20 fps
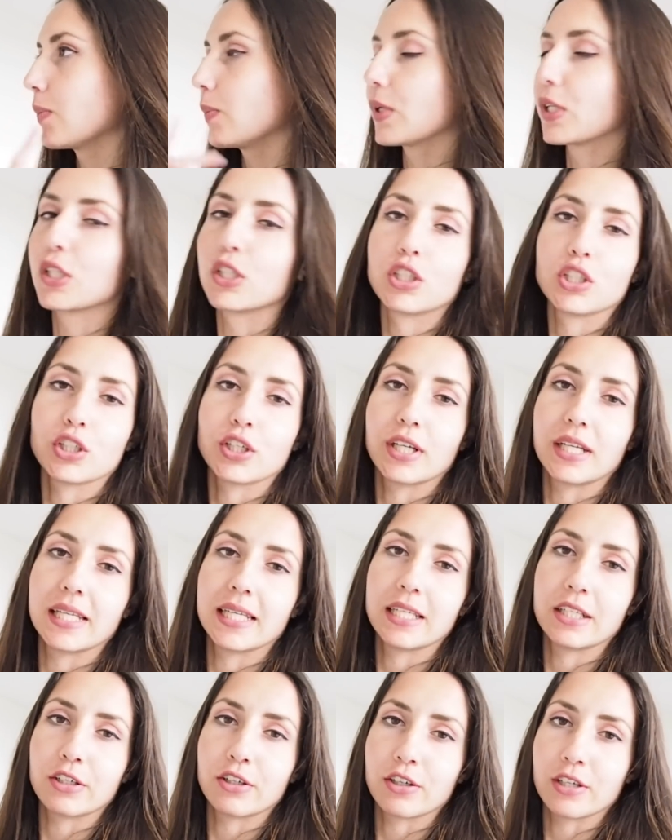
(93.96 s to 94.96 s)
because you're
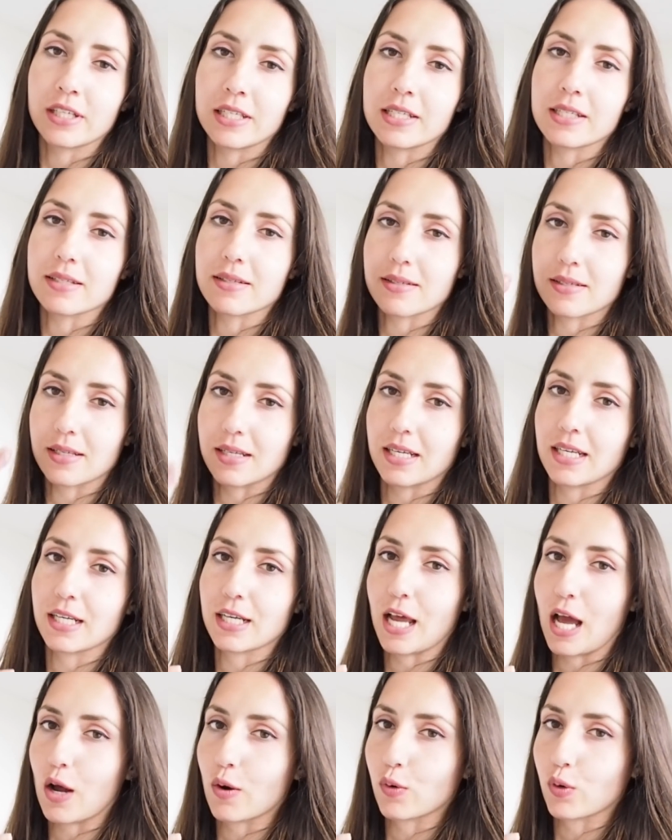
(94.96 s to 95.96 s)
literally sitting
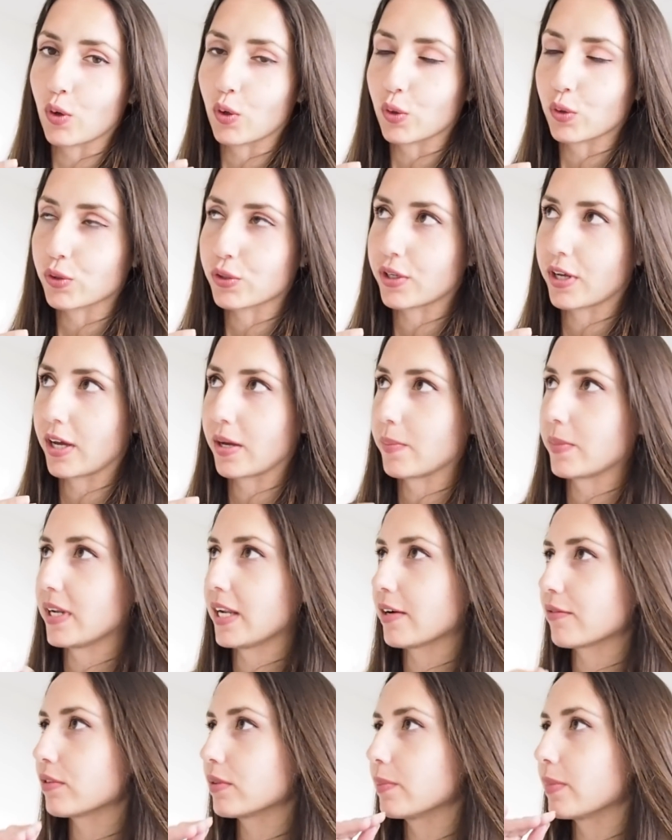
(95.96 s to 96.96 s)
down the whole time
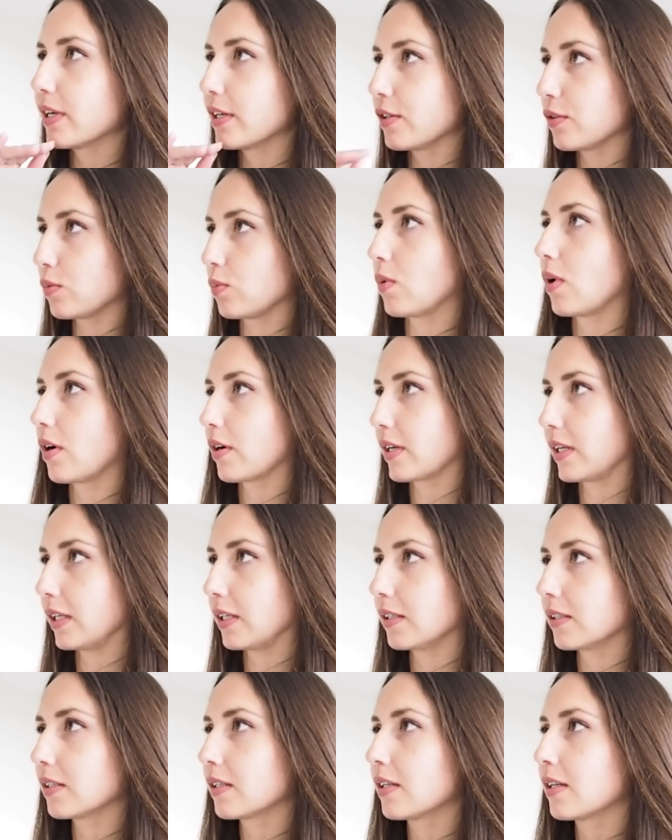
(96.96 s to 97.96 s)
and everybody's walking.
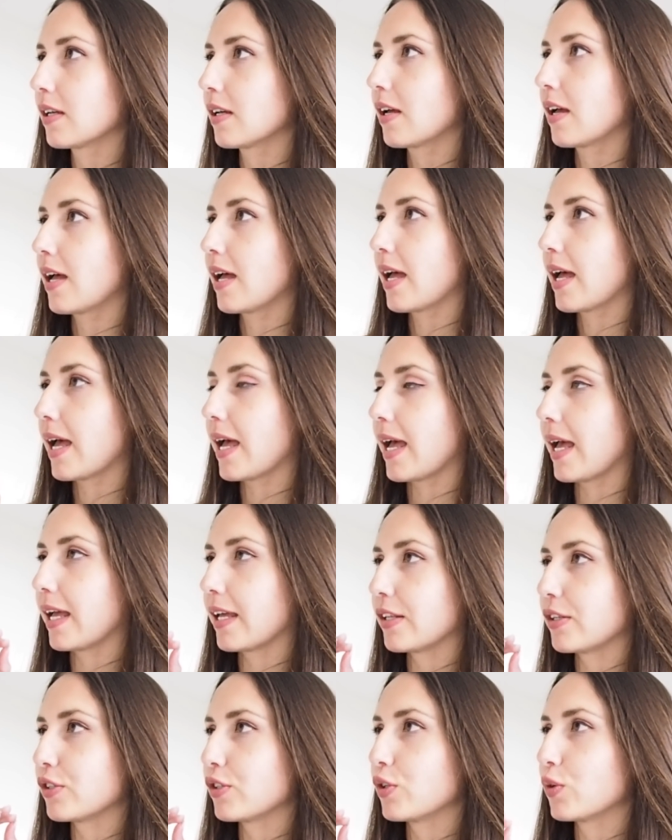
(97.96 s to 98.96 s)

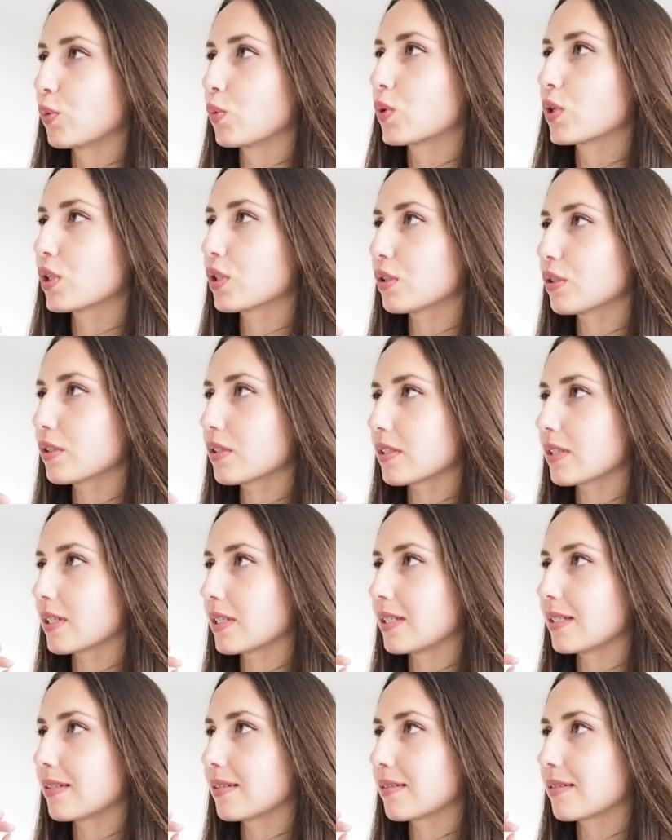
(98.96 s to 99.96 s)
And the world
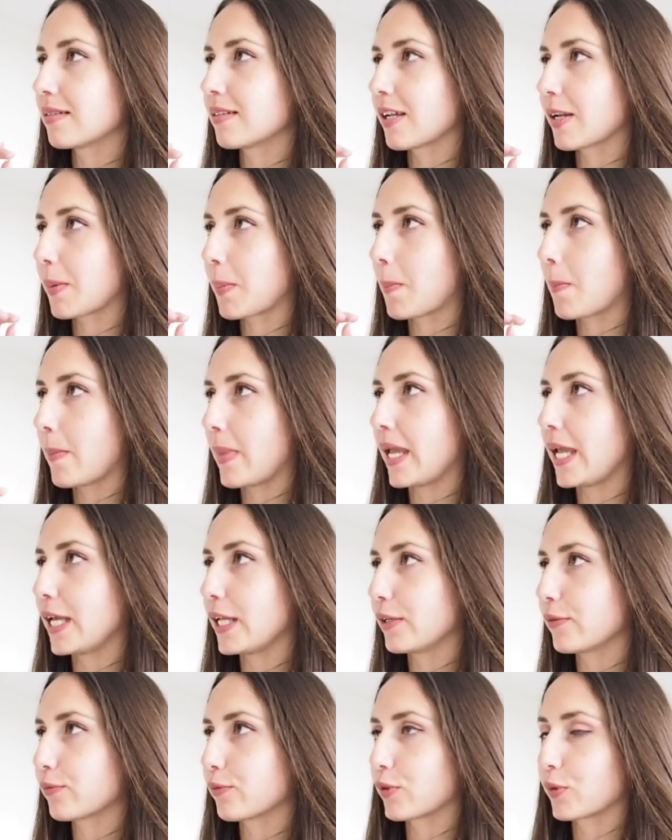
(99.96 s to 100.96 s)
is not
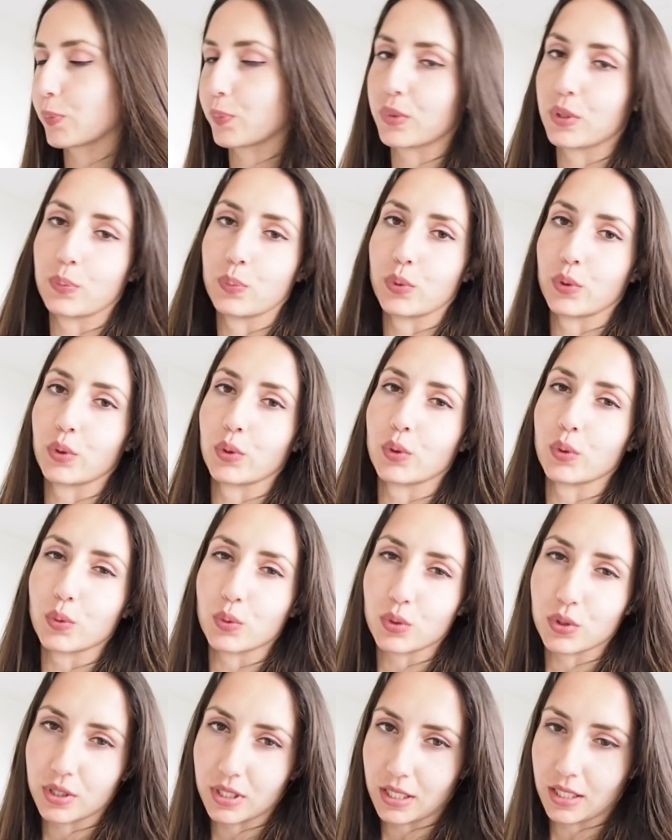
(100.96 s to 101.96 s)
made for people who
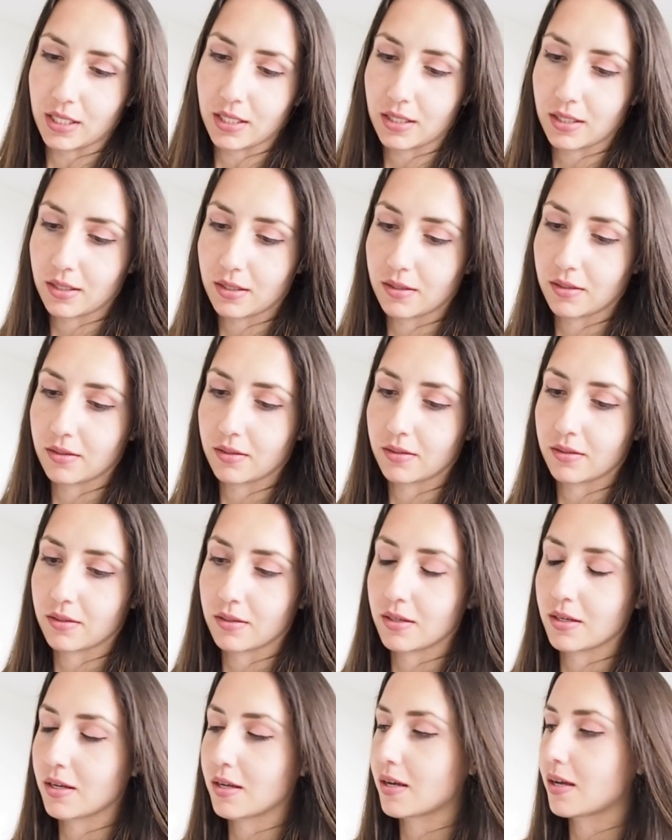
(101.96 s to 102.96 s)
sit.
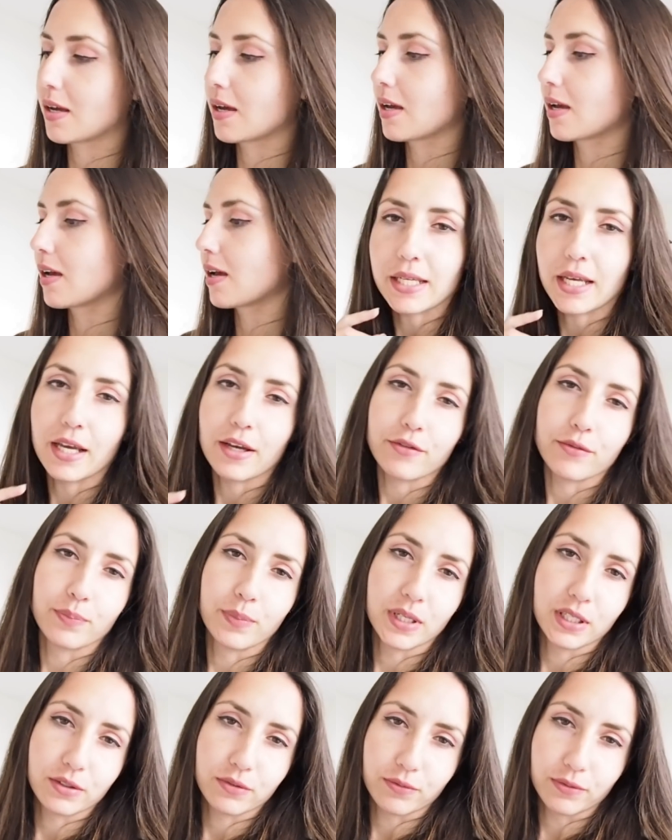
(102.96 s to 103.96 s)
I have
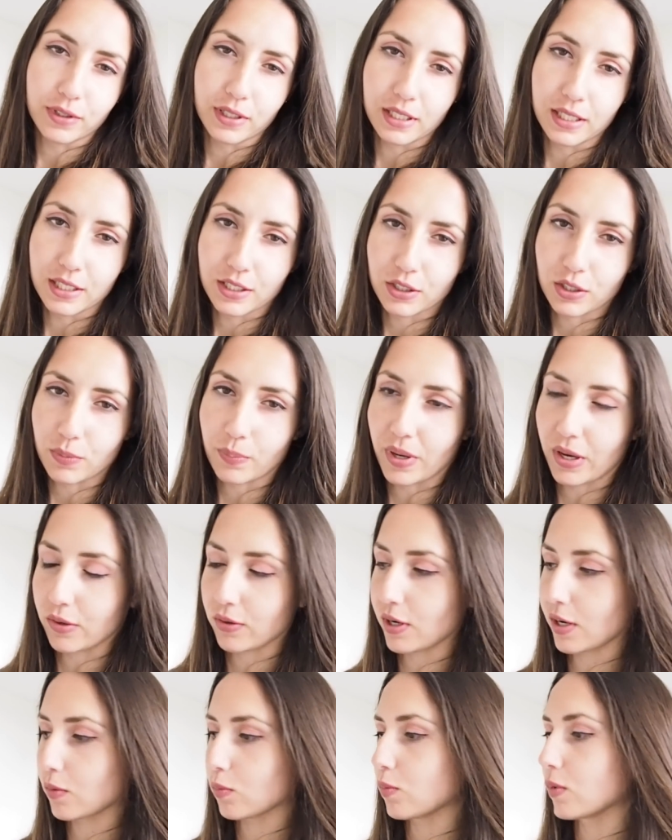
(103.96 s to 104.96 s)
mixed feelings
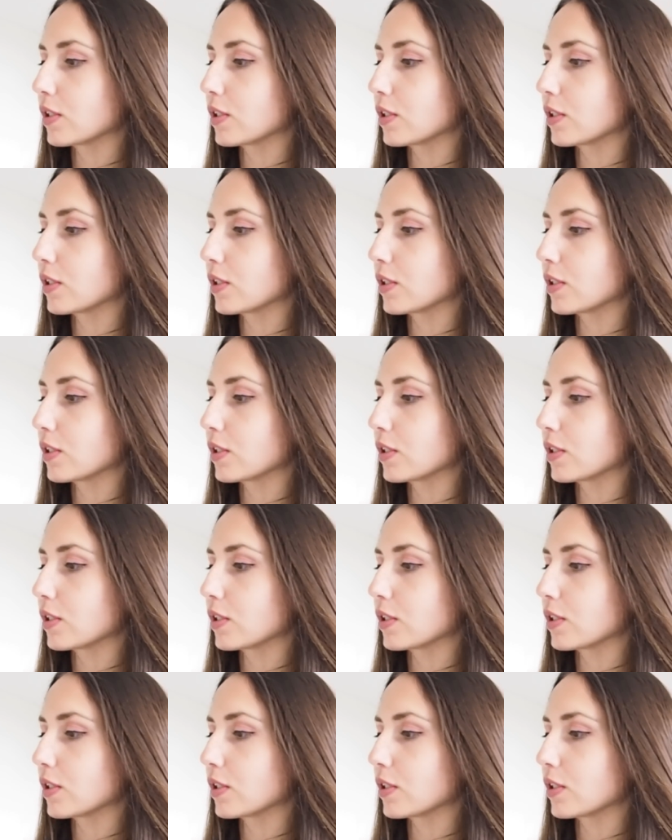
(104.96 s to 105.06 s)
about that